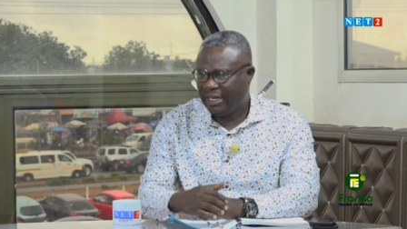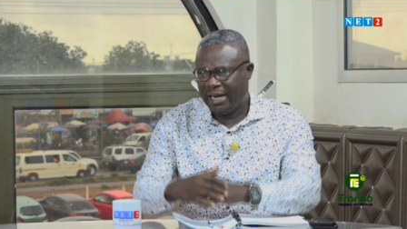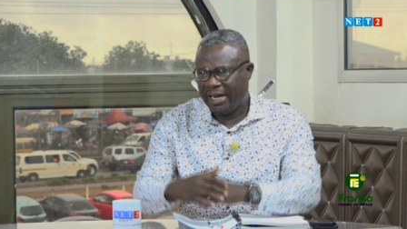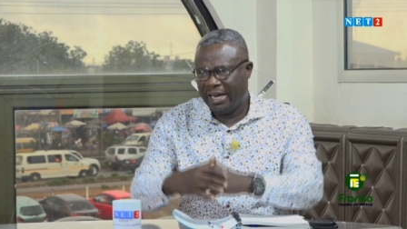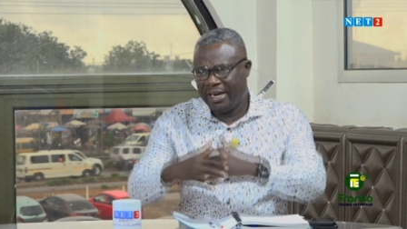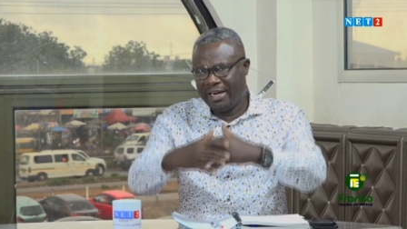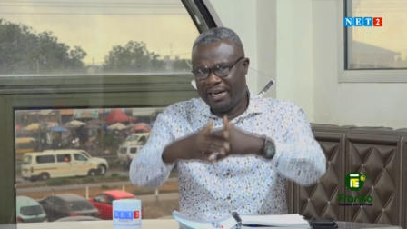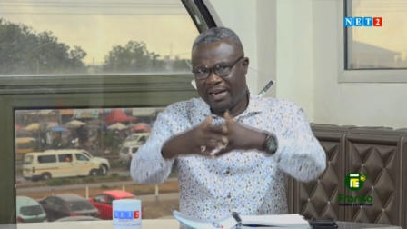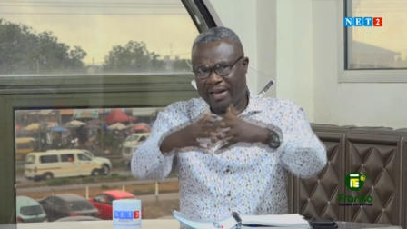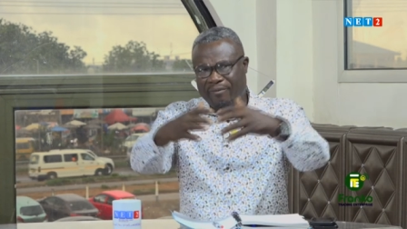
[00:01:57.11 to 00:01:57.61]

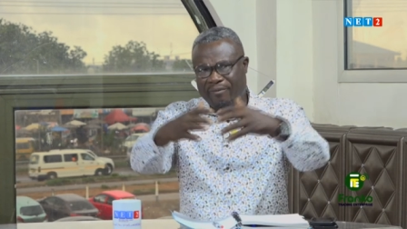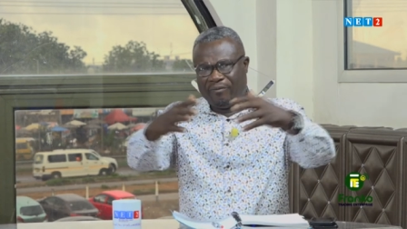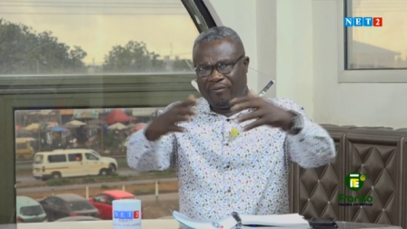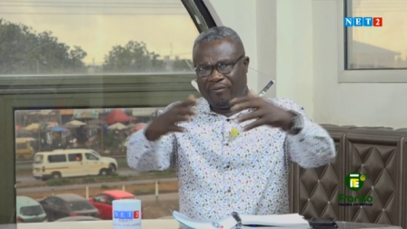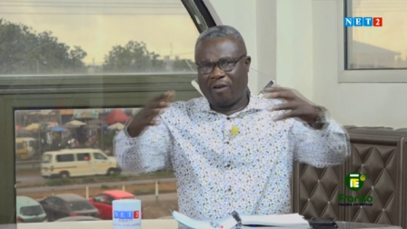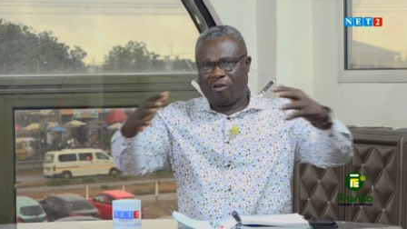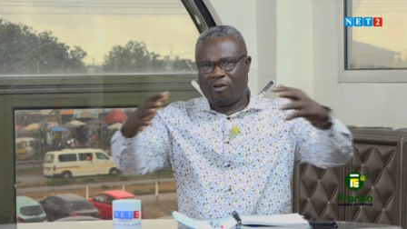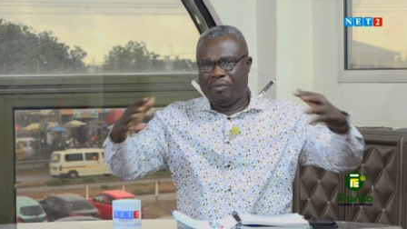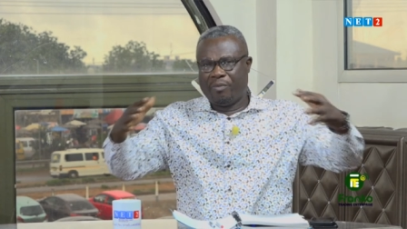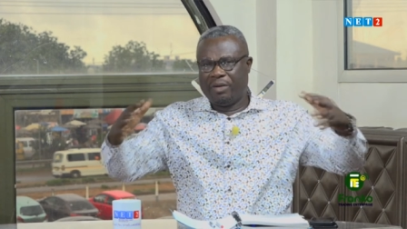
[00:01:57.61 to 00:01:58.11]
And in the
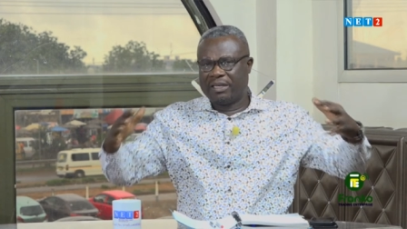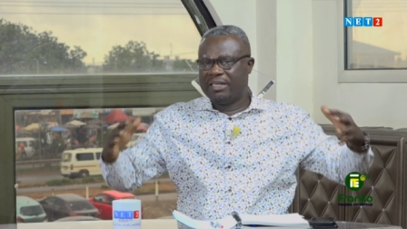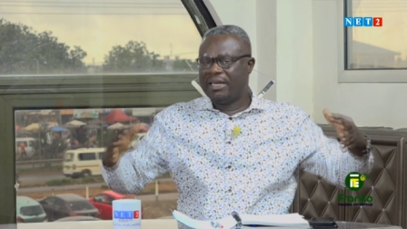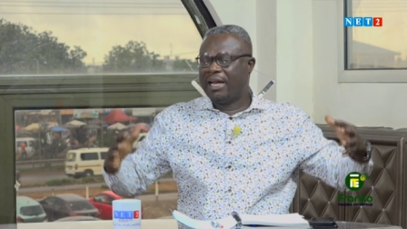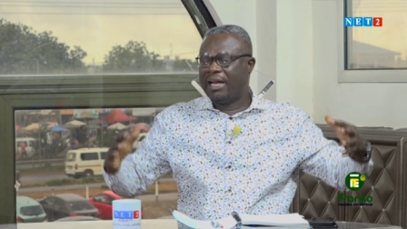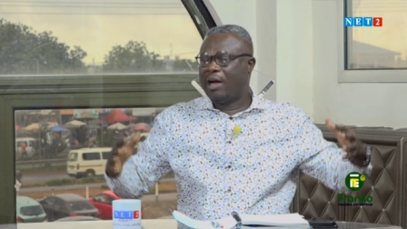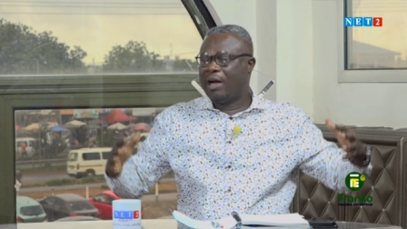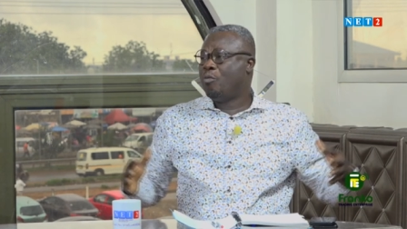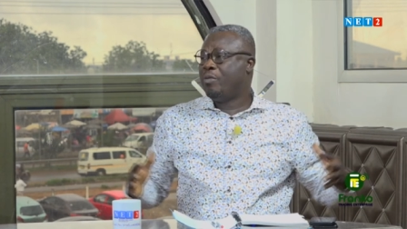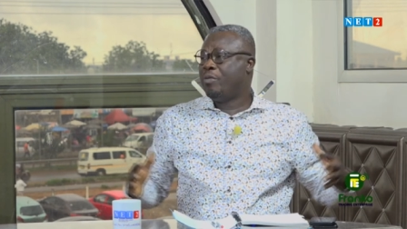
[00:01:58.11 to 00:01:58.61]
environment
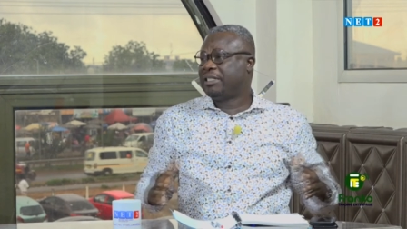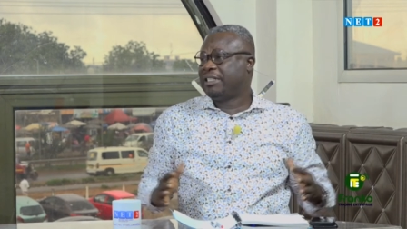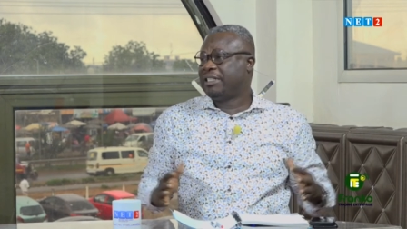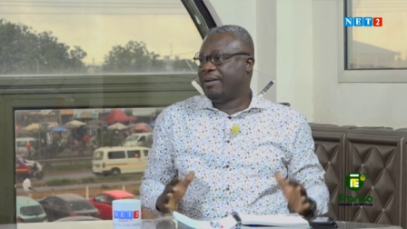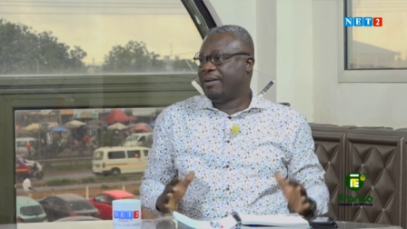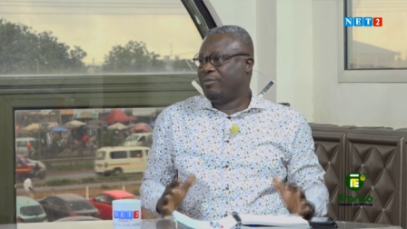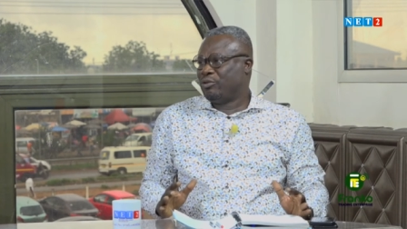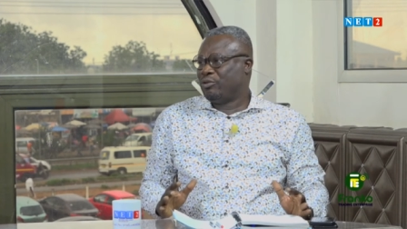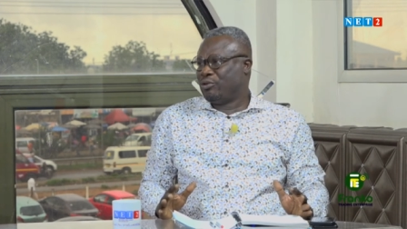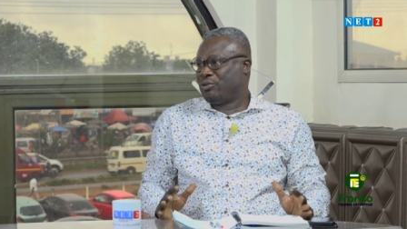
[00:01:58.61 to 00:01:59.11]
now over
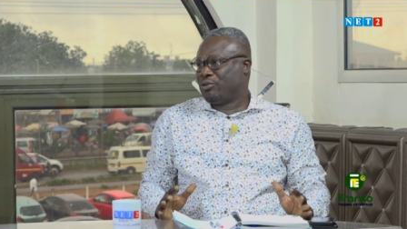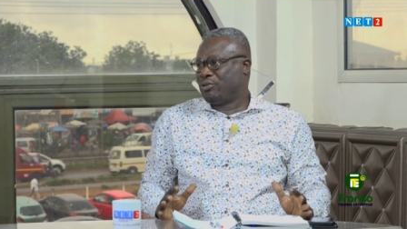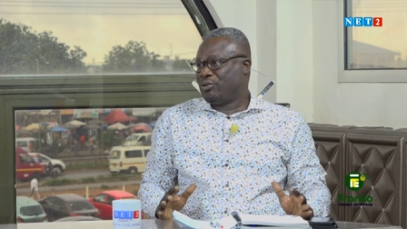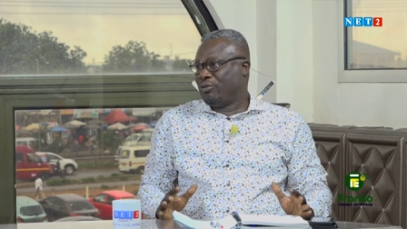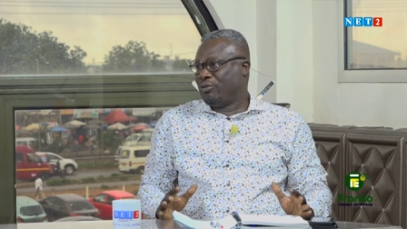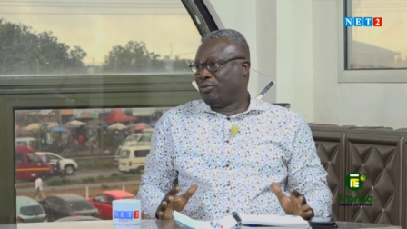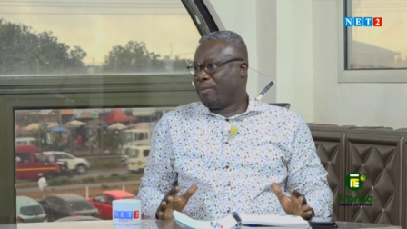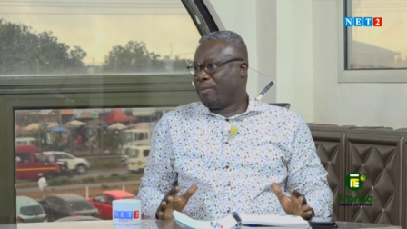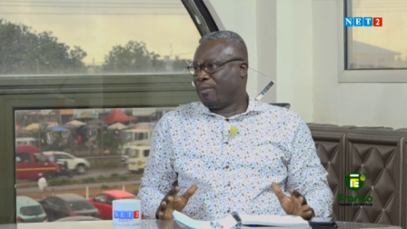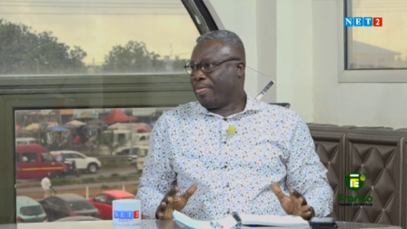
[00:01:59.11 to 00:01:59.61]
tremble
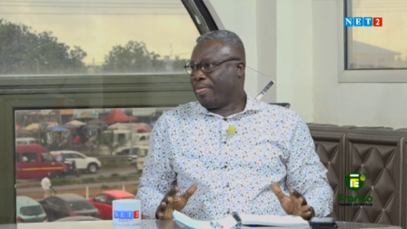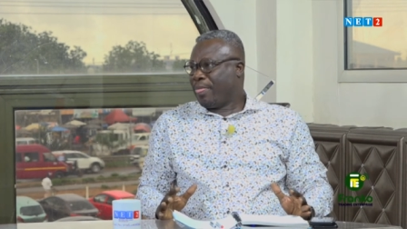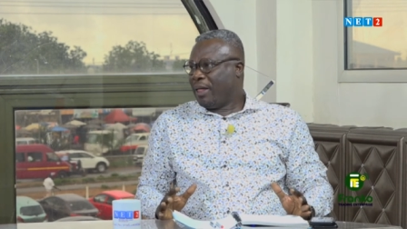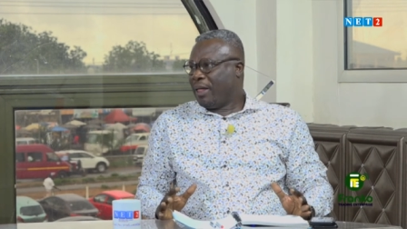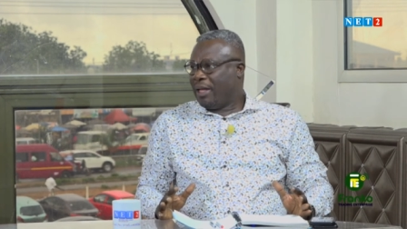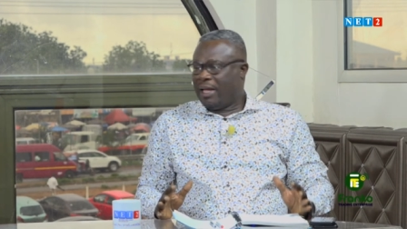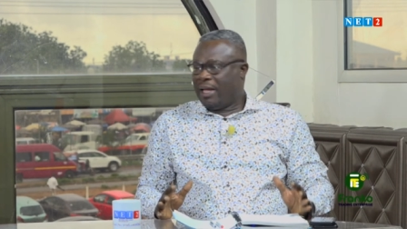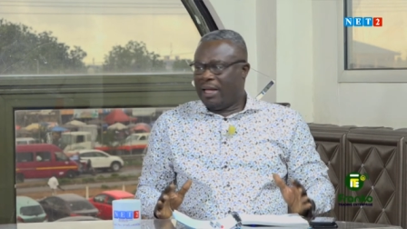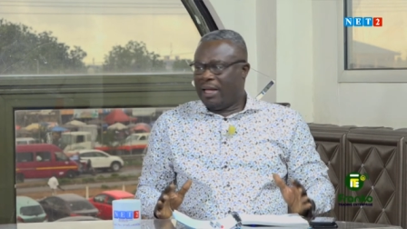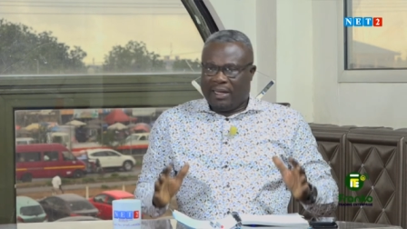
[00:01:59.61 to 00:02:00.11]
so
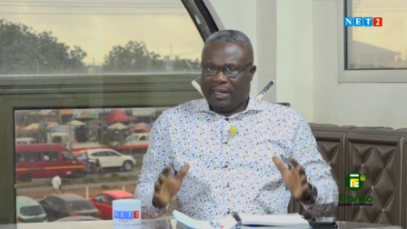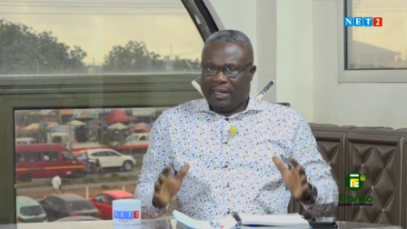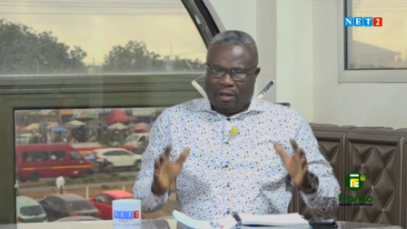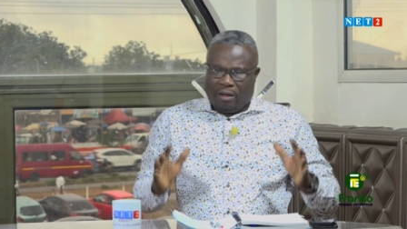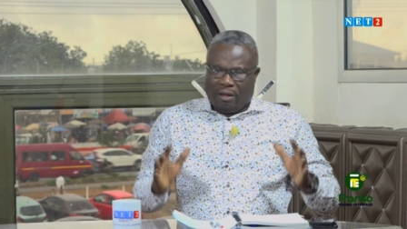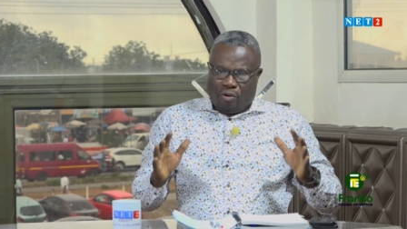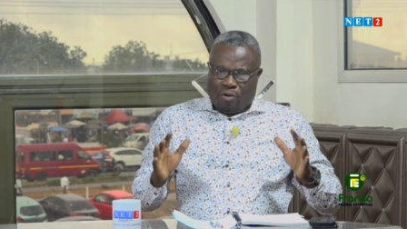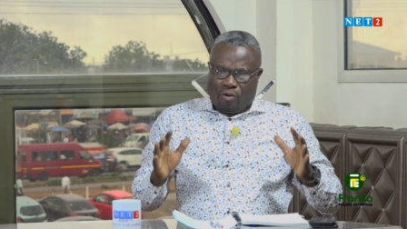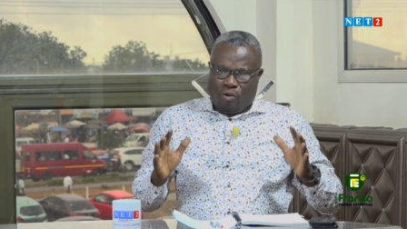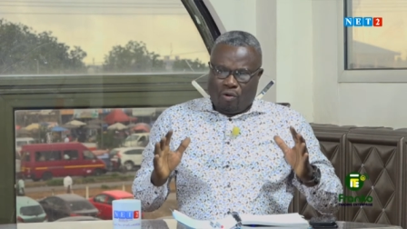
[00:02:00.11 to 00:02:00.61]

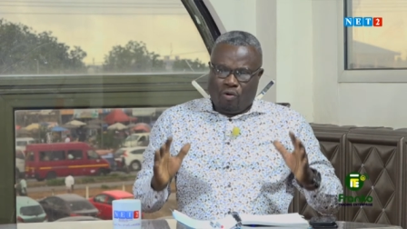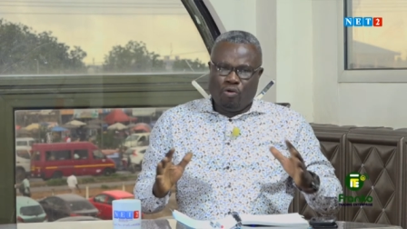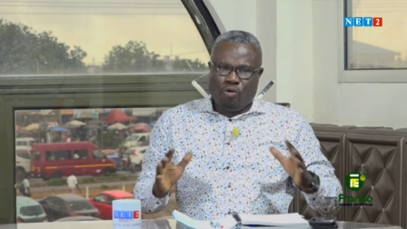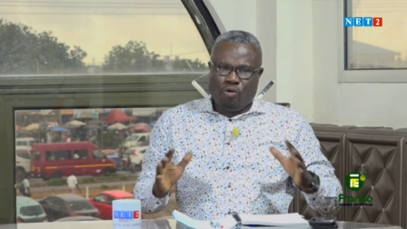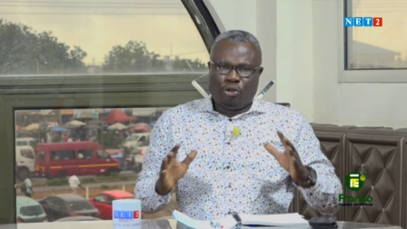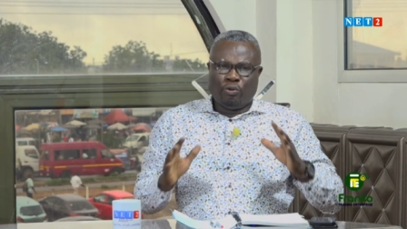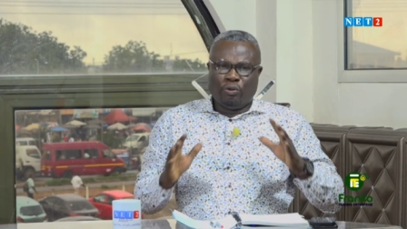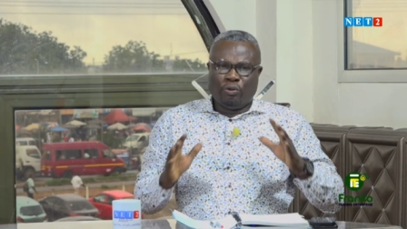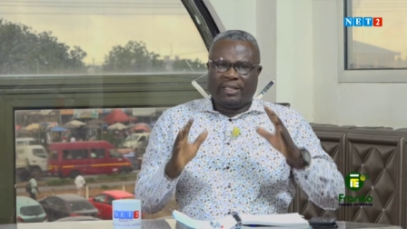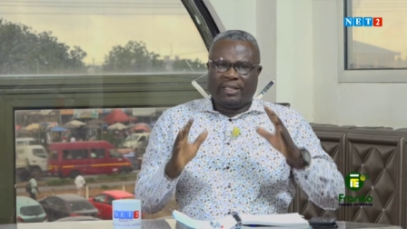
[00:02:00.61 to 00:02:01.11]
who
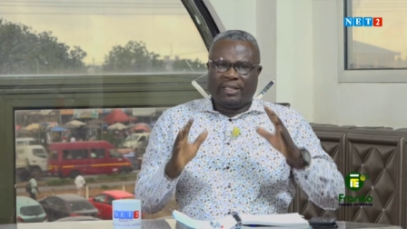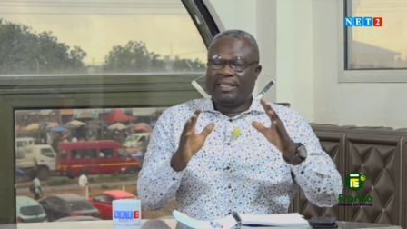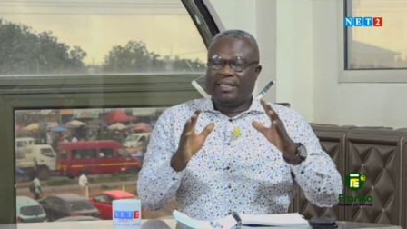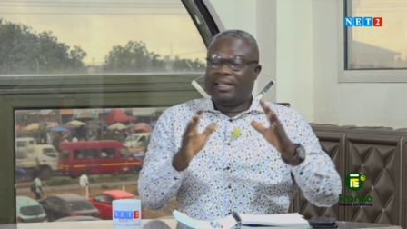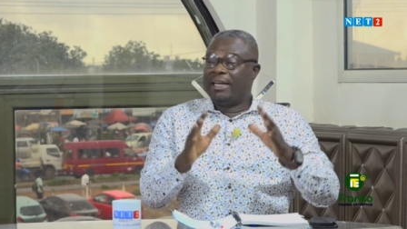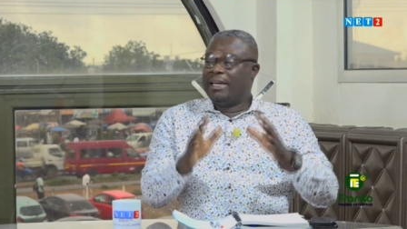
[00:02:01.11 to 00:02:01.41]
should take the